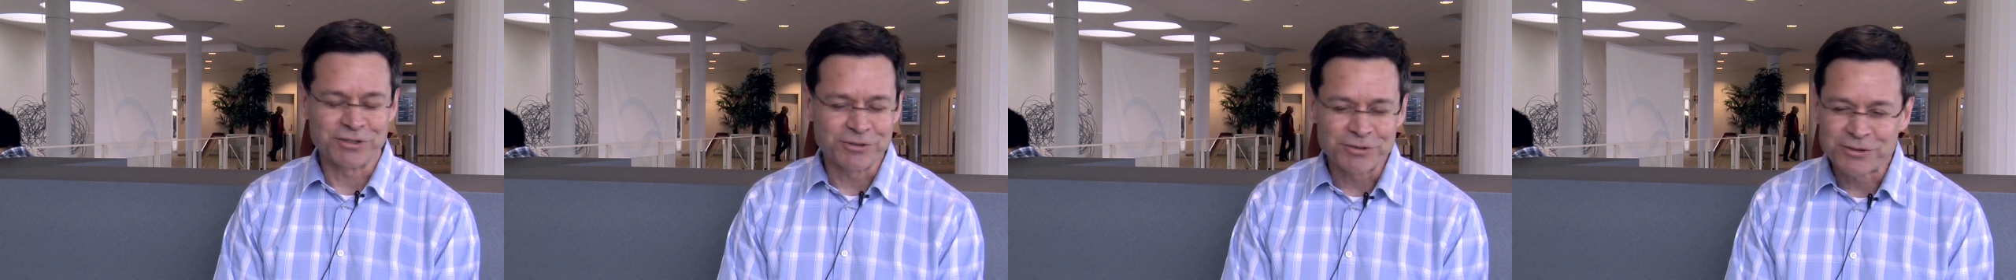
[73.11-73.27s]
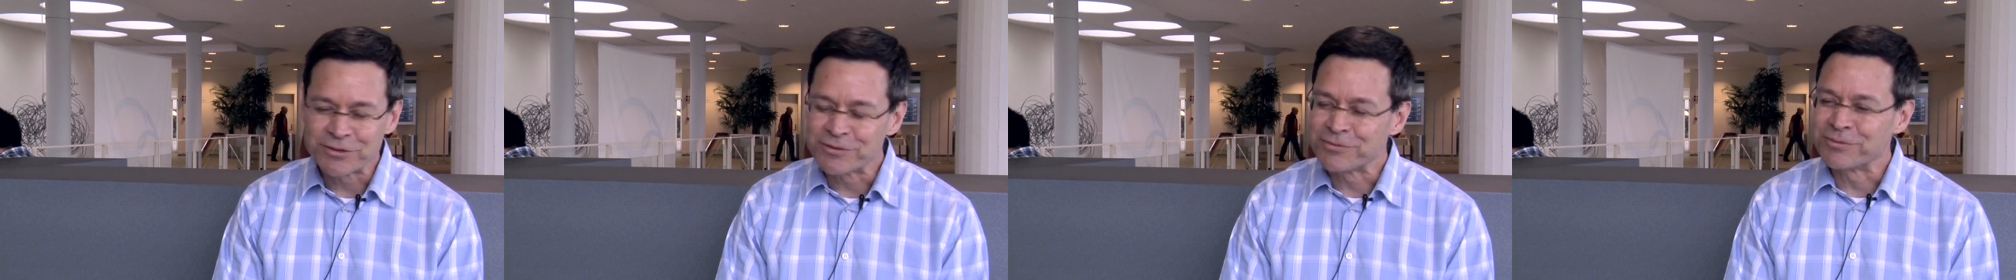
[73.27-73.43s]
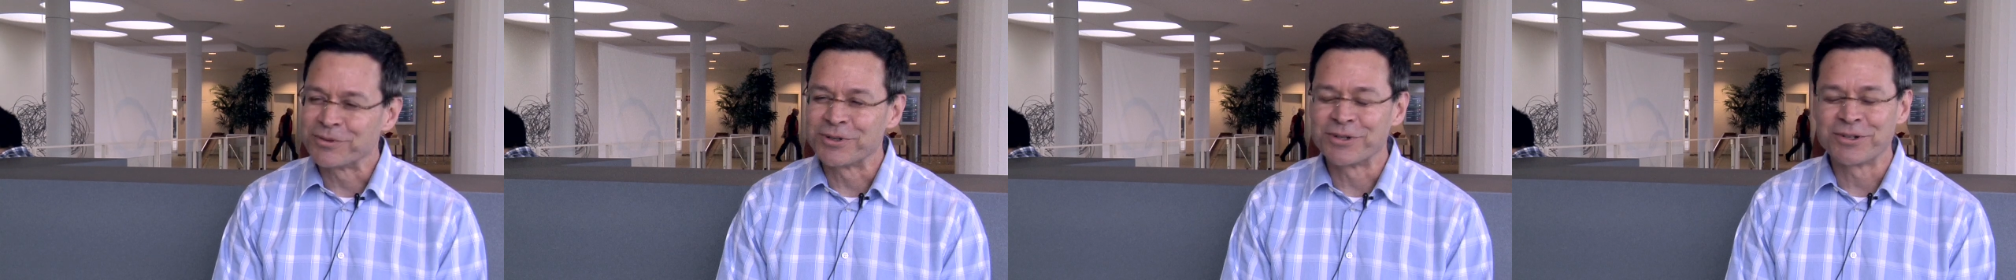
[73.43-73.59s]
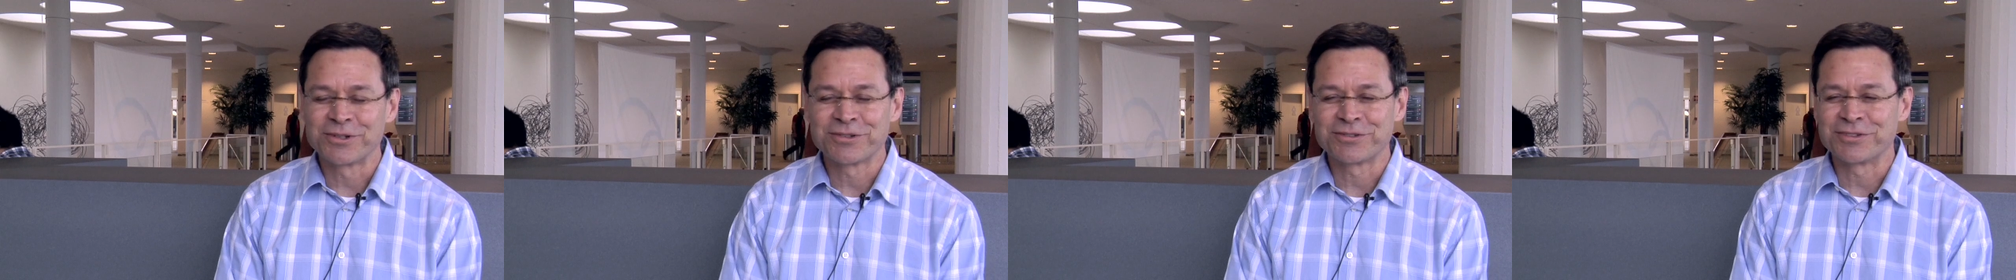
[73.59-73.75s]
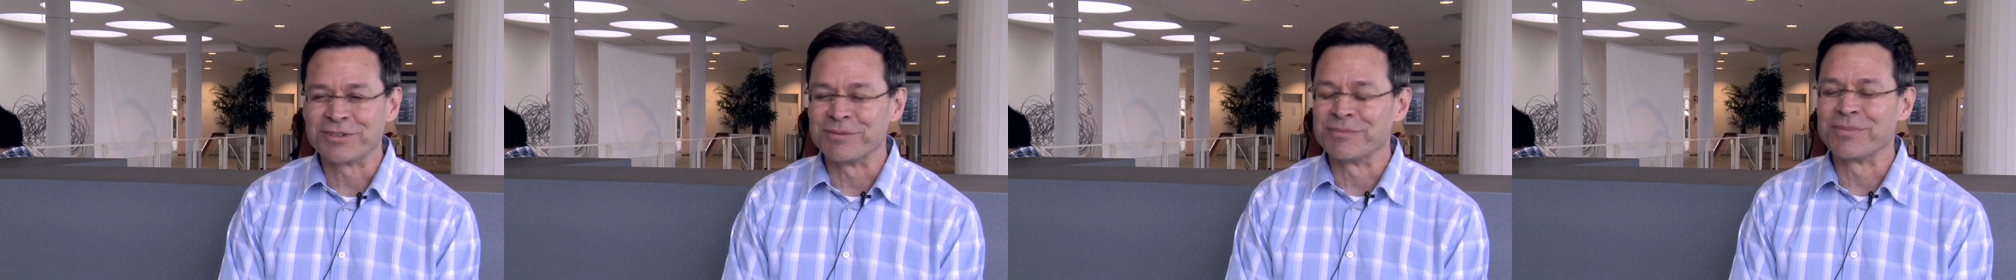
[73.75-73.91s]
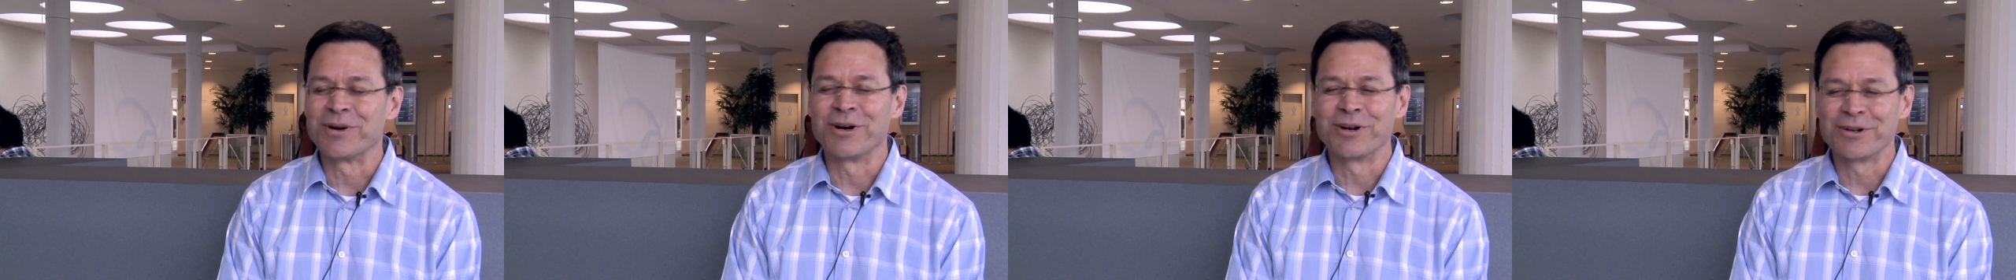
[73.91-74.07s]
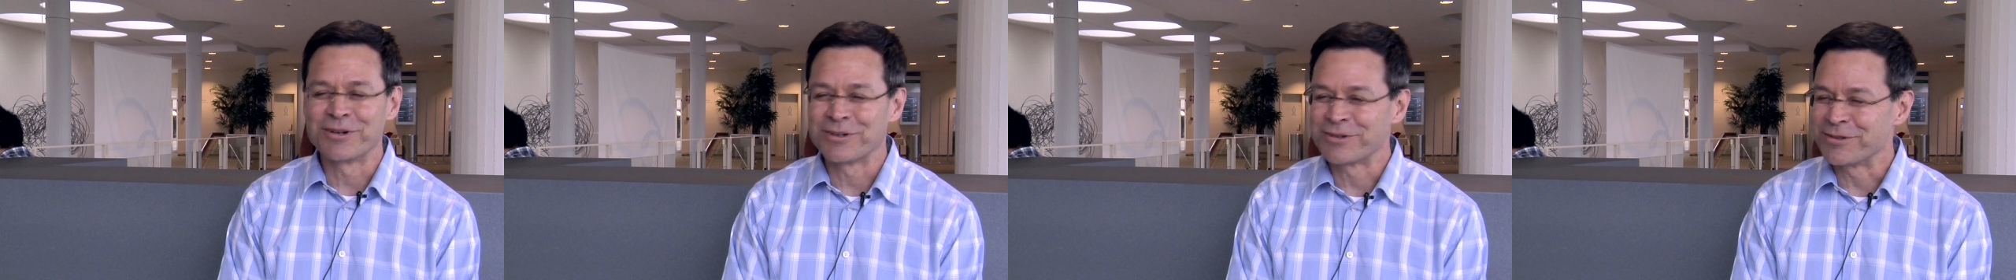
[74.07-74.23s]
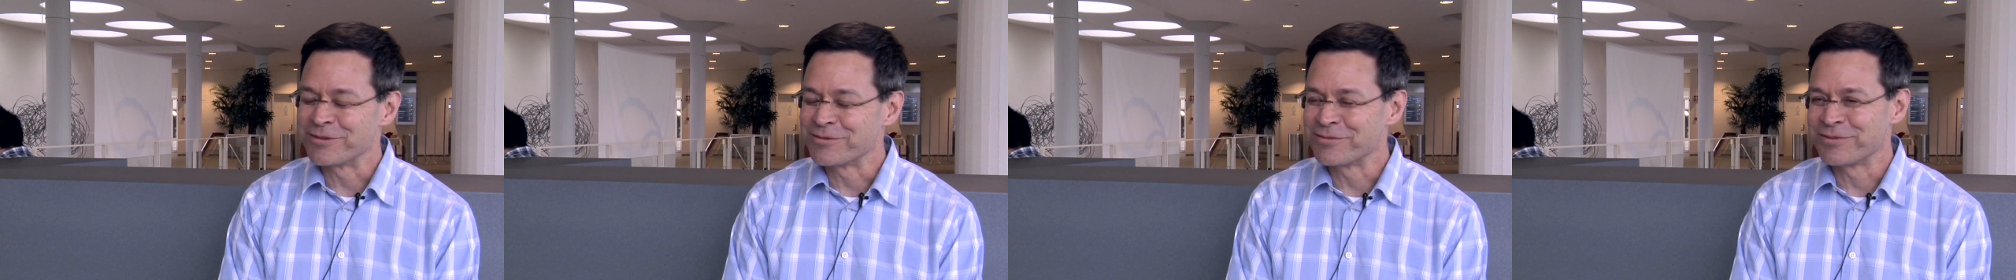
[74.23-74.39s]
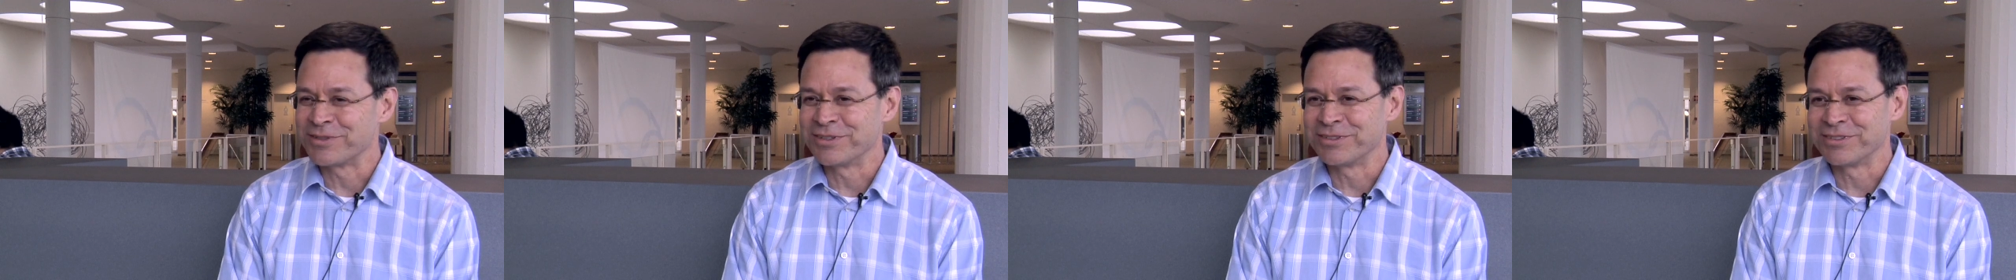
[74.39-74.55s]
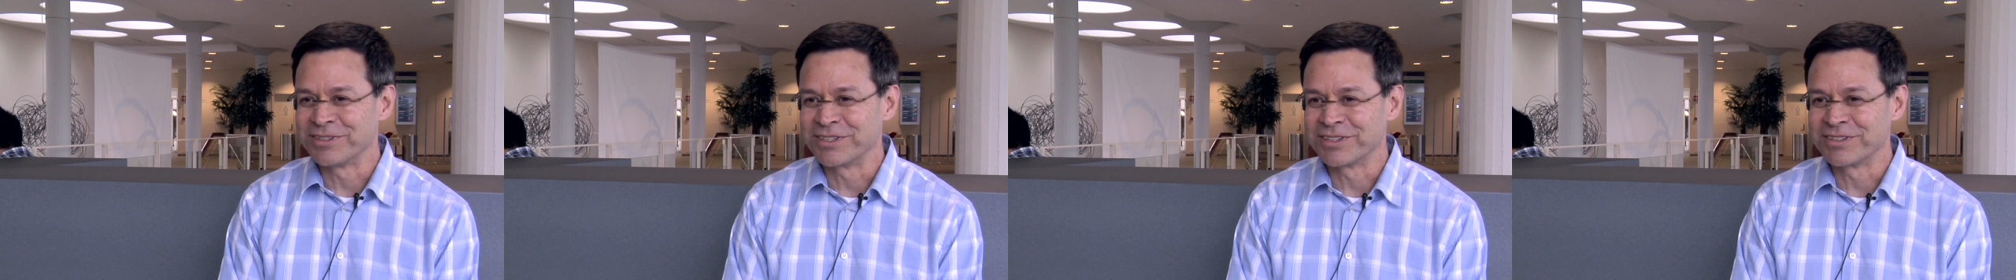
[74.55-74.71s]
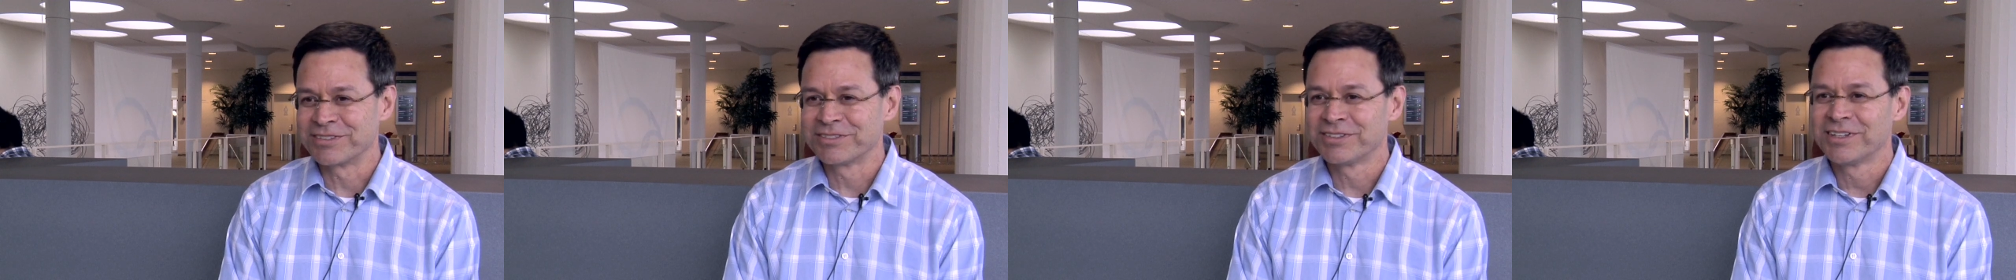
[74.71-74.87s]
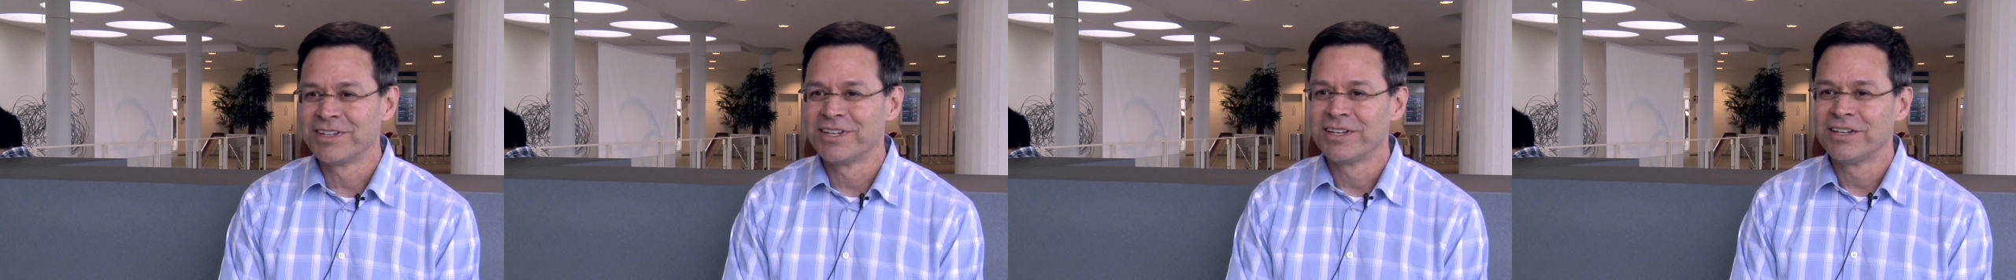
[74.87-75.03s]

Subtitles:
universe and particle physics,